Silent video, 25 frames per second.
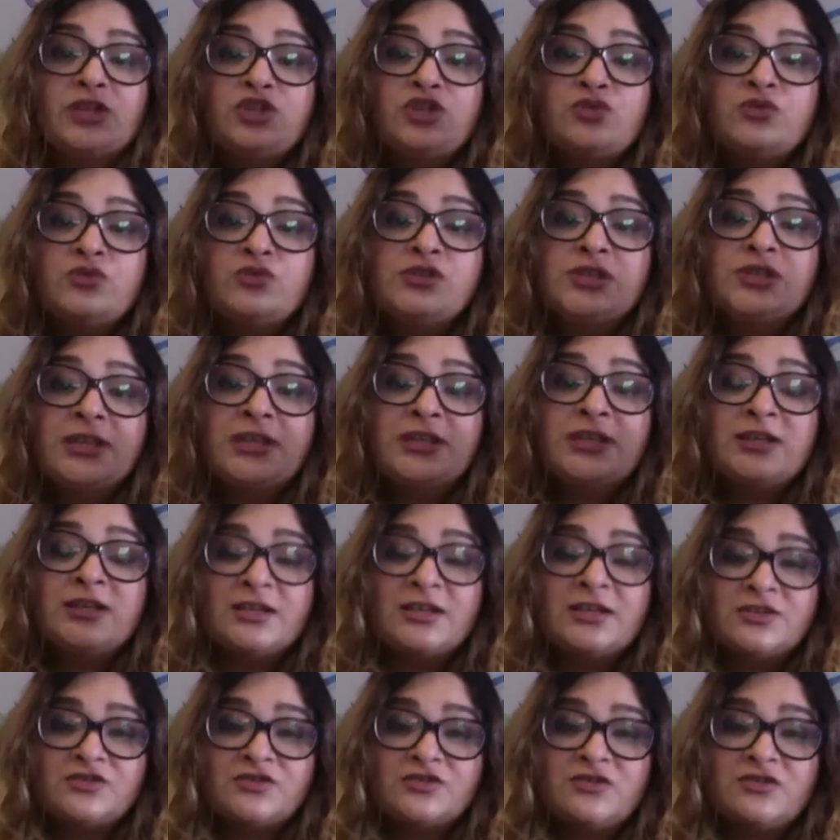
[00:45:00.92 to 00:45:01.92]
choose the
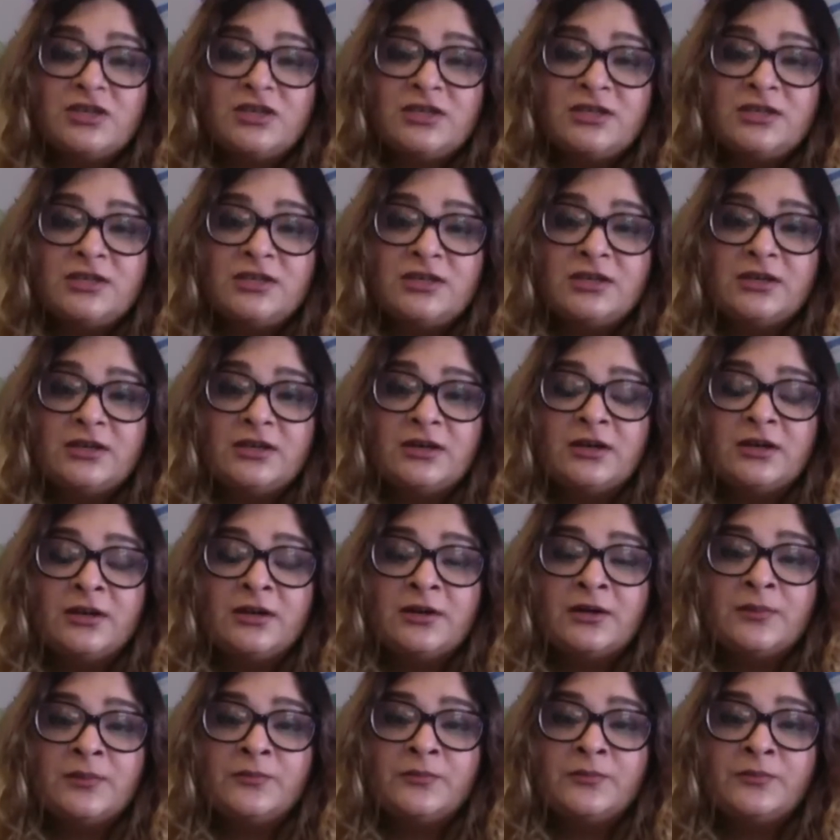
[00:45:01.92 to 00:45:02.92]
industry
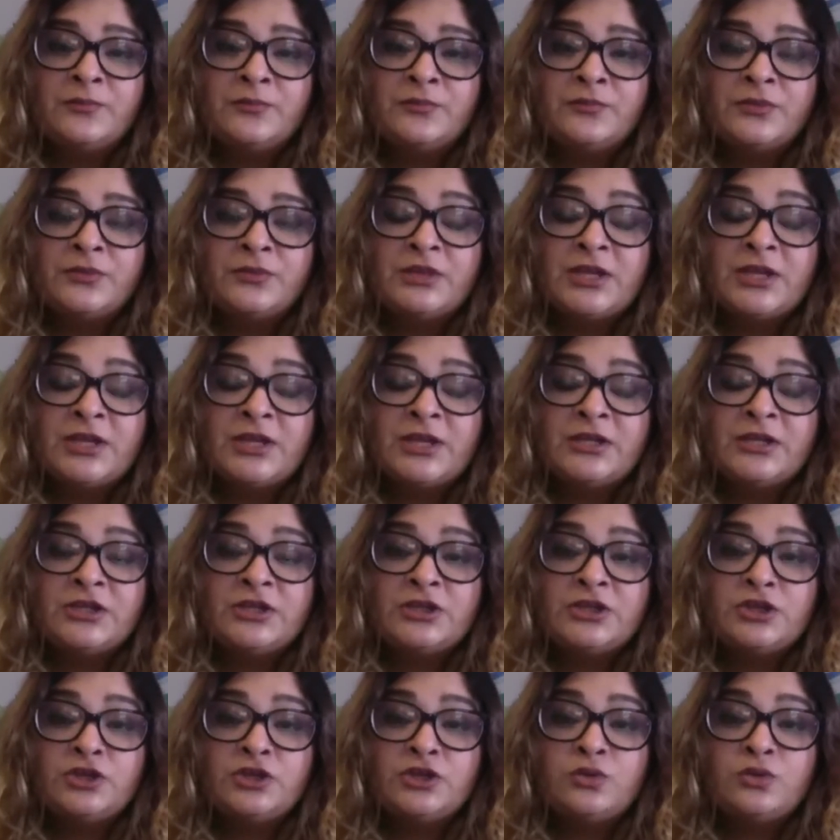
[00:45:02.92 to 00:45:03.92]
that
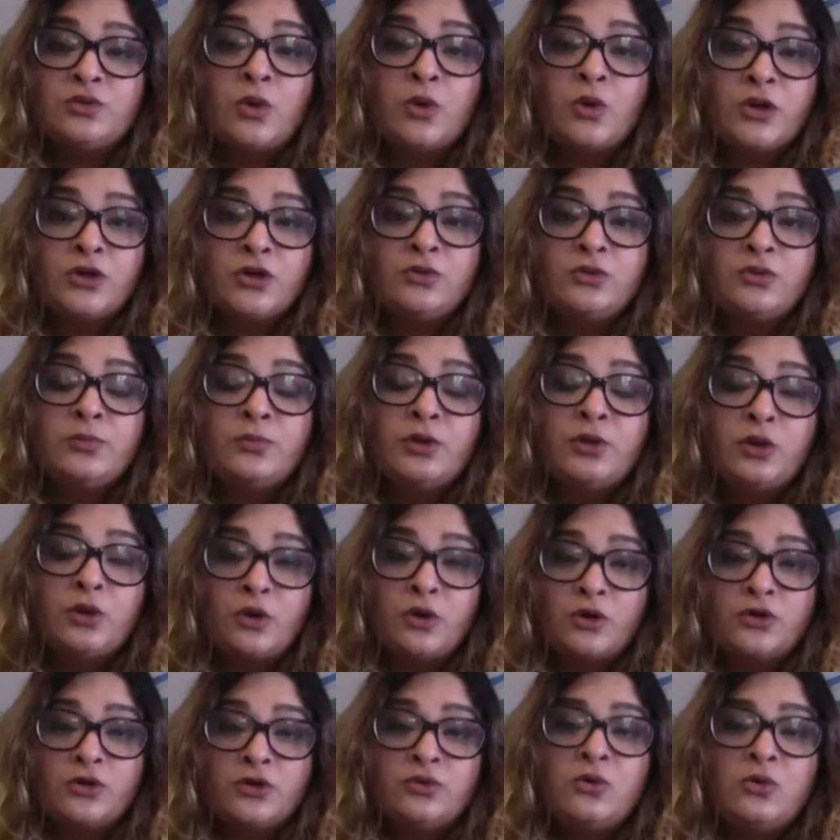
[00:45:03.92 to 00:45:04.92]
you want to
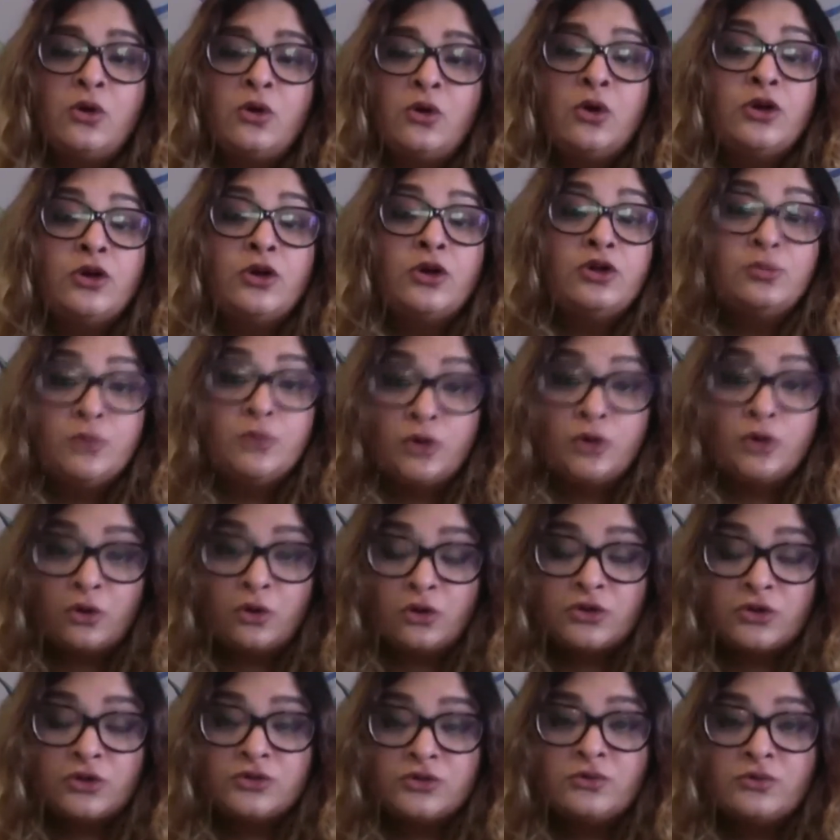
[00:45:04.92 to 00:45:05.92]
belong to or you
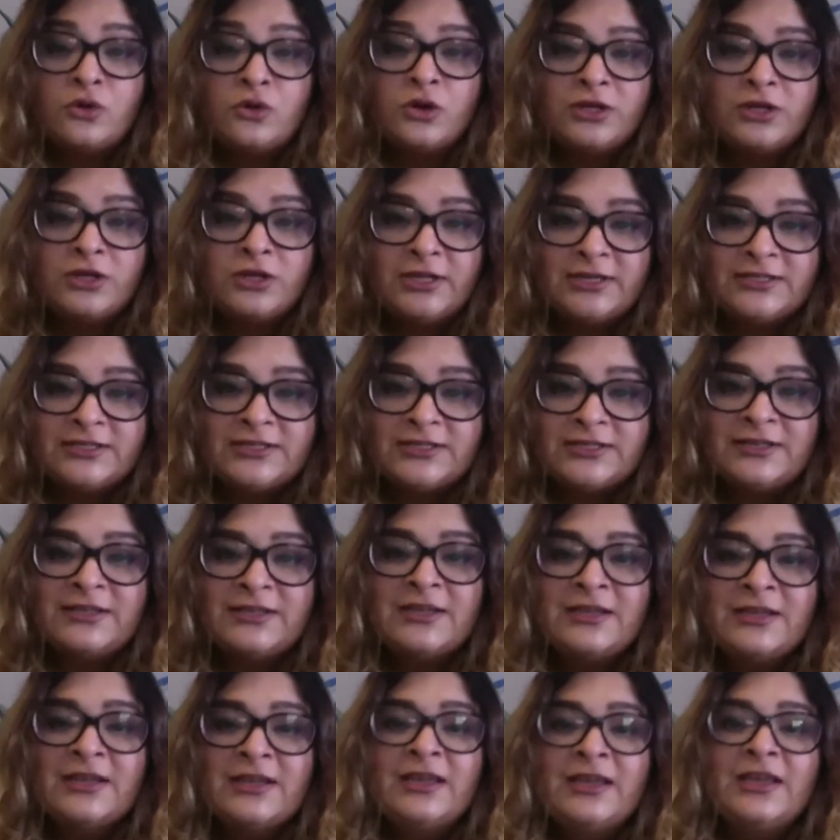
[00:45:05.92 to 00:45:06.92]
belong to on LinkedIn,
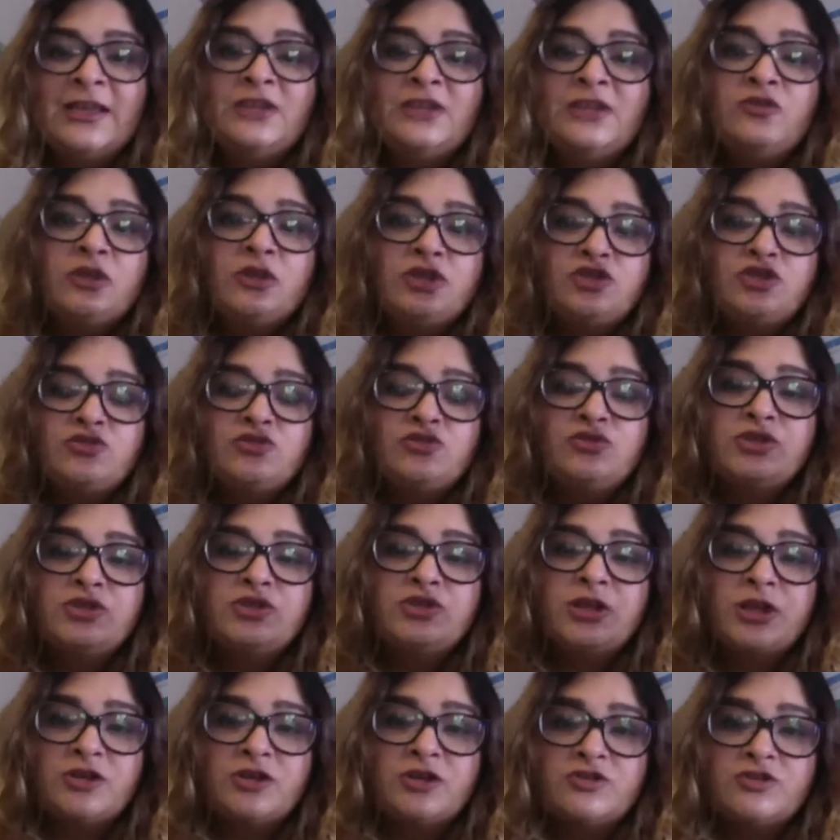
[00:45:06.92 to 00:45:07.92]
and you can choose
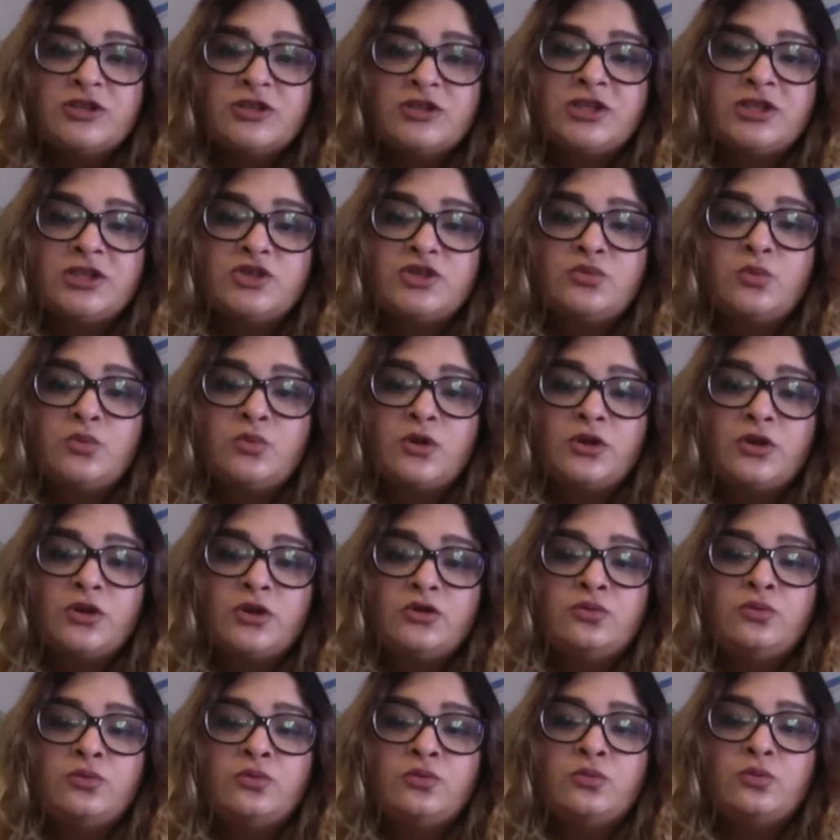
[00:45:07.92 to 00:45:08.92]
the country that you want
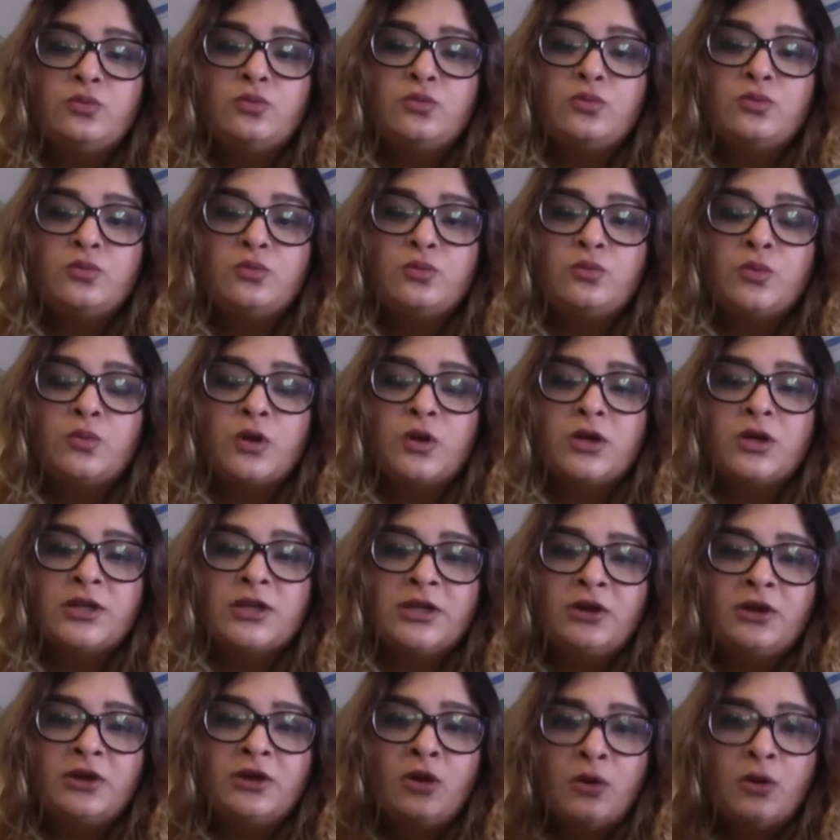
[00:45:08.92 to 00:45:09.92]
to
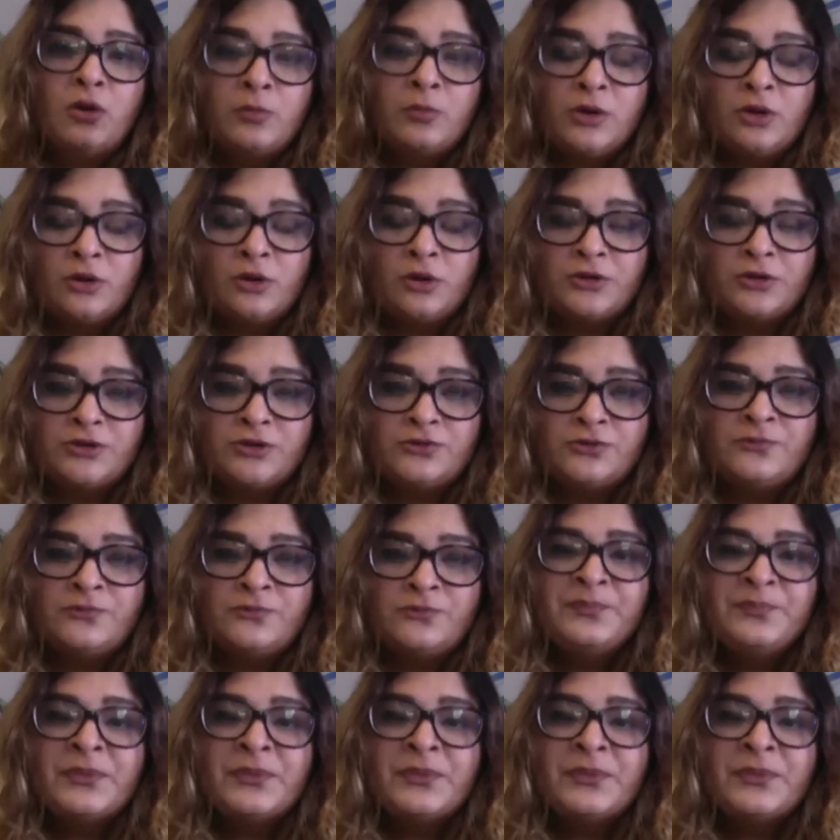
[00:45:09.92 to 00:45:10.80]
work in or belong to,